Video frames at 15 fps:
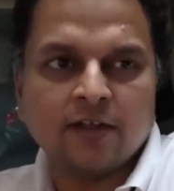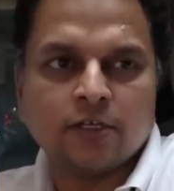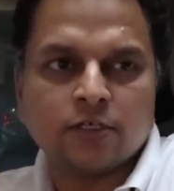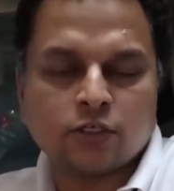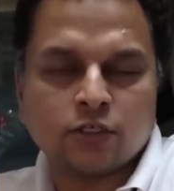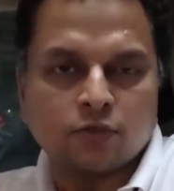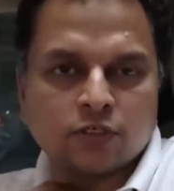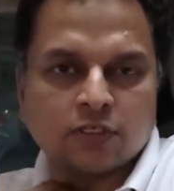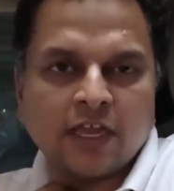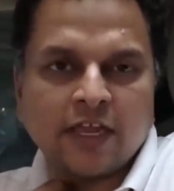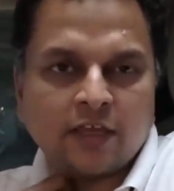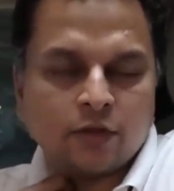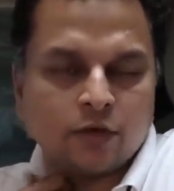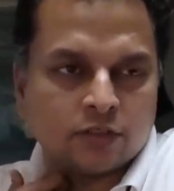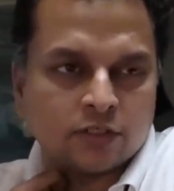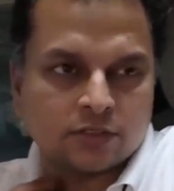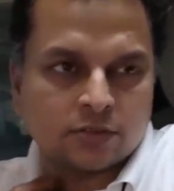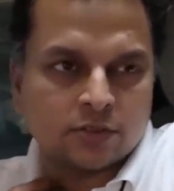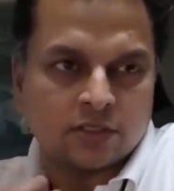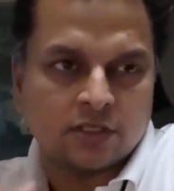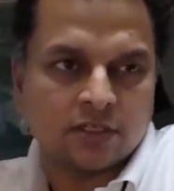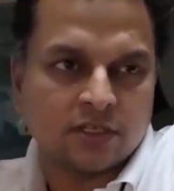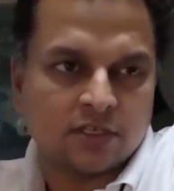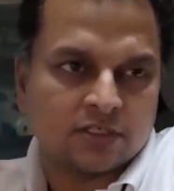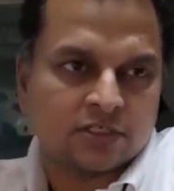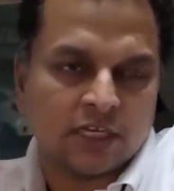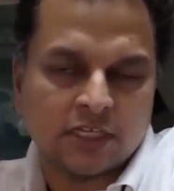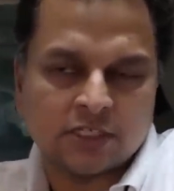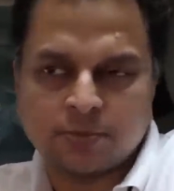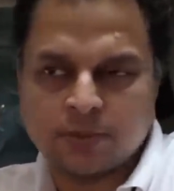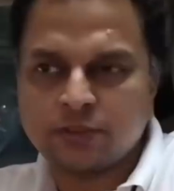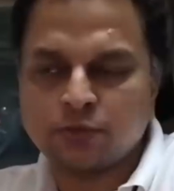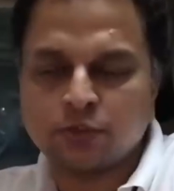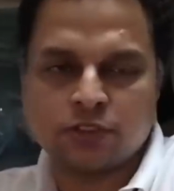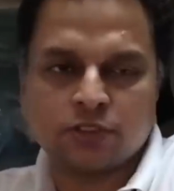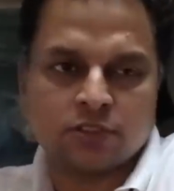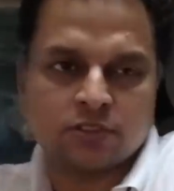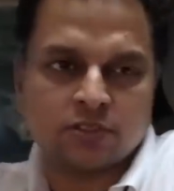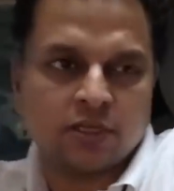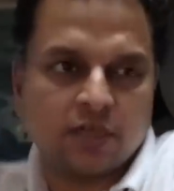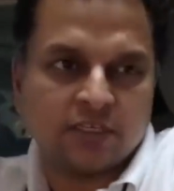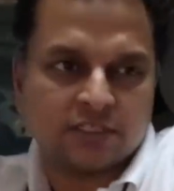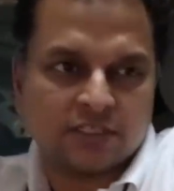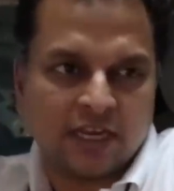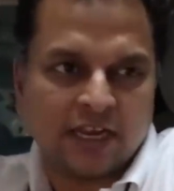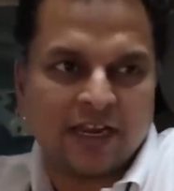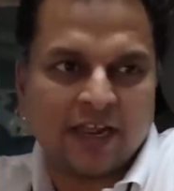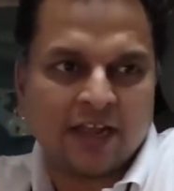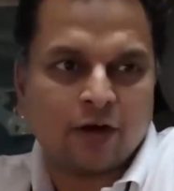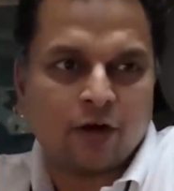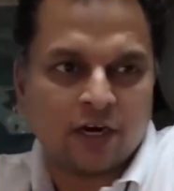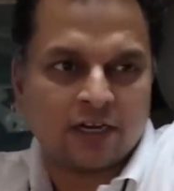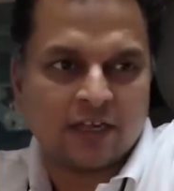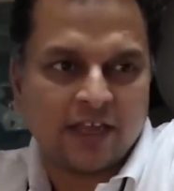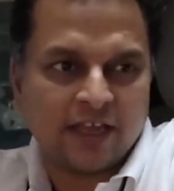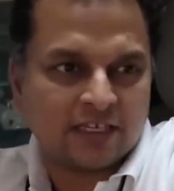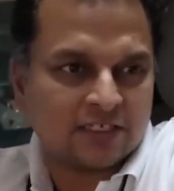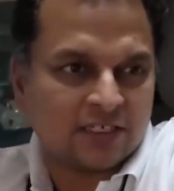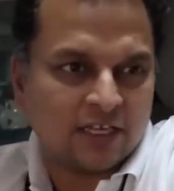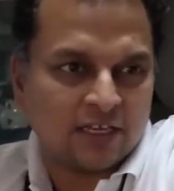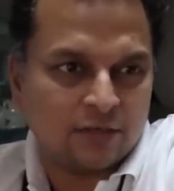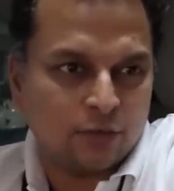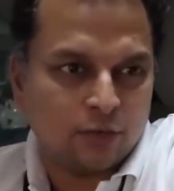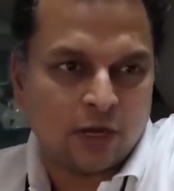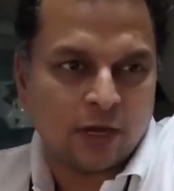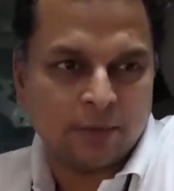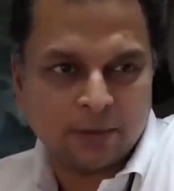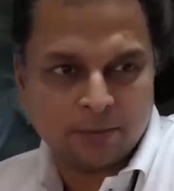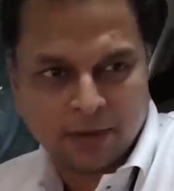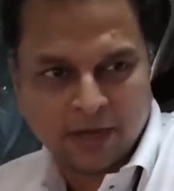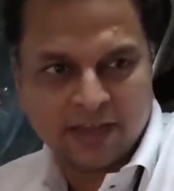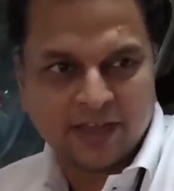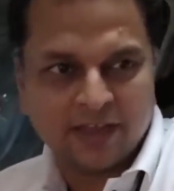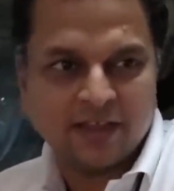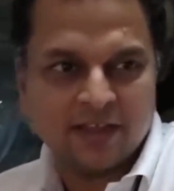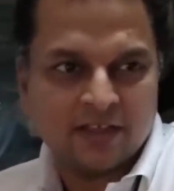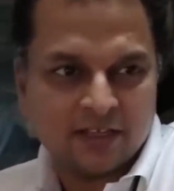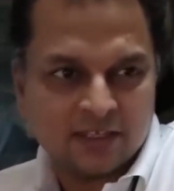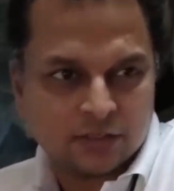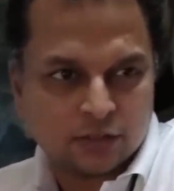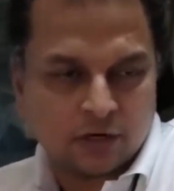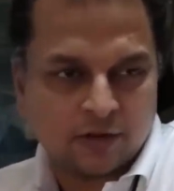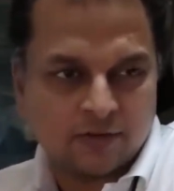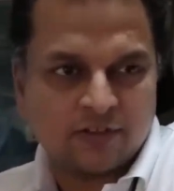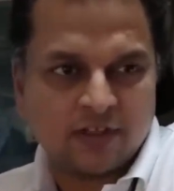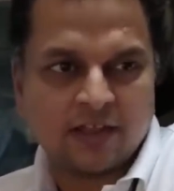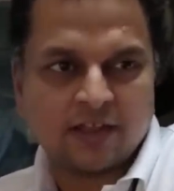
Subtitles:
So it was like the sales pitch was it's selling like hotcakes, and you come and buy, sort of thing.